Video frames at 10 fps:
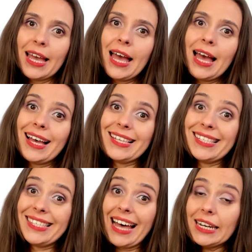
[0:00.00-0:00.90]
as
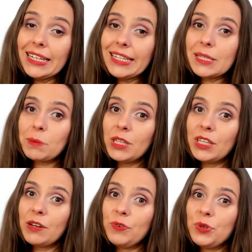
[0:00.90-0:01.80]
done in the sprint
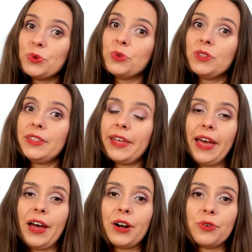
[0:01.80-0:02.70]
review, they are
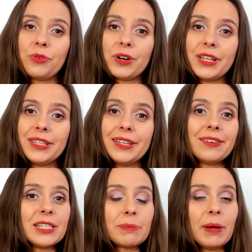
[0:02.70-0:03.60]
already
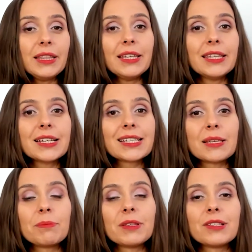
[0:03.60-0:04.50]
respecting the
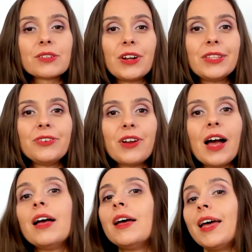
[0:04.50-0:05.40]
acceptance criteria
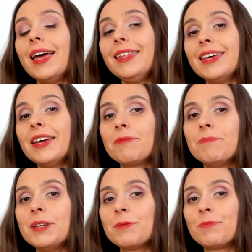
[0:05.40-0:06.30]
and they have been
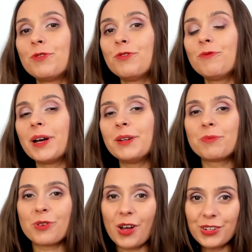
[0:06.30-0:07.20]
approved by the
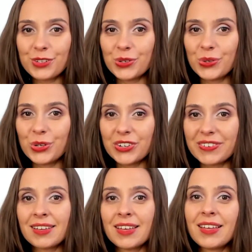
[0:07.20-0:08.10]
product owner.
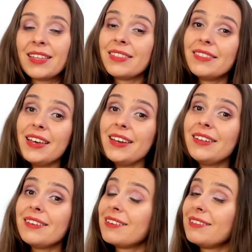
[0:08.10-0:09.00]
Then
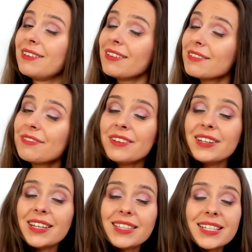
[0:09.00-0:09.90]
another thing that
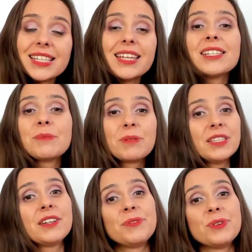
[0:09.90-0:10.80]
is not a sprint
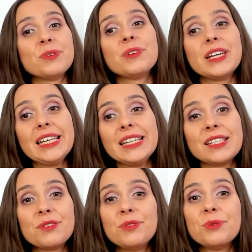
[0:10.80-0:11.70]
review is to
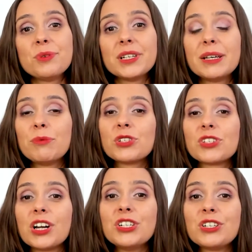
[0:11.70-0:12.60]
do a
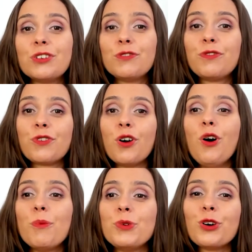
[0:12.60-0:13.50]
demonstration from
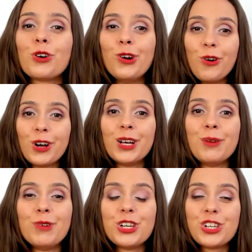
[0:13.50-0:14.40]
your local
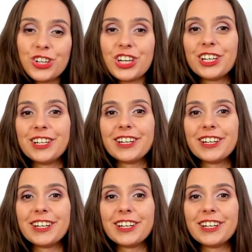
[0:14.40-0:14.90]
machine.